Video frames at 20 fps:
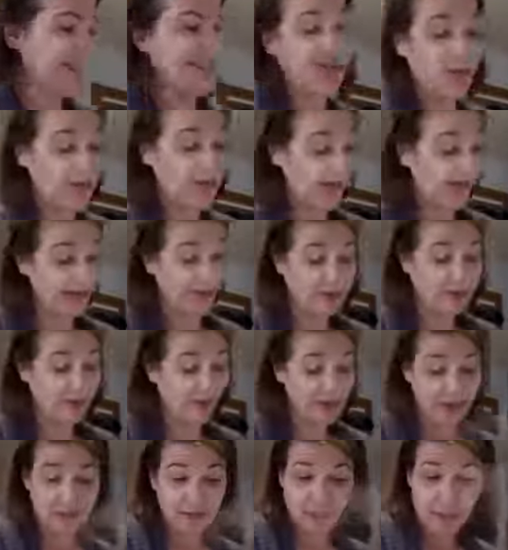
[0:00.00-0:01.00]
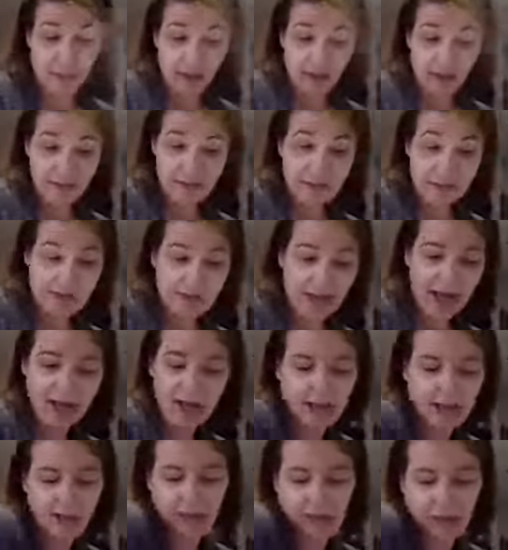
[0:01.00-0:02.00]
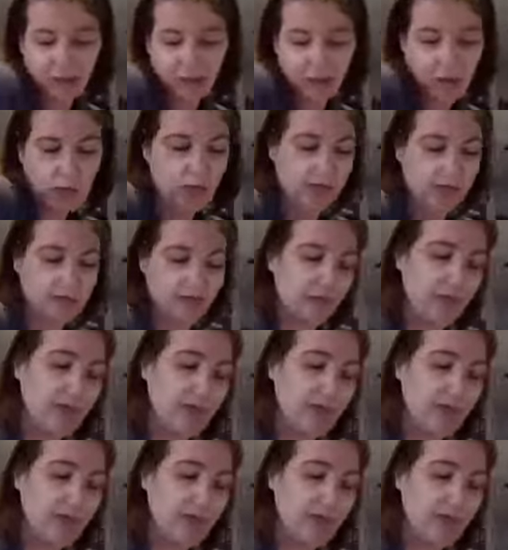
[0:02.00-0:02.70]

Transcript: I know not everybody subscribes to that, and that's cool.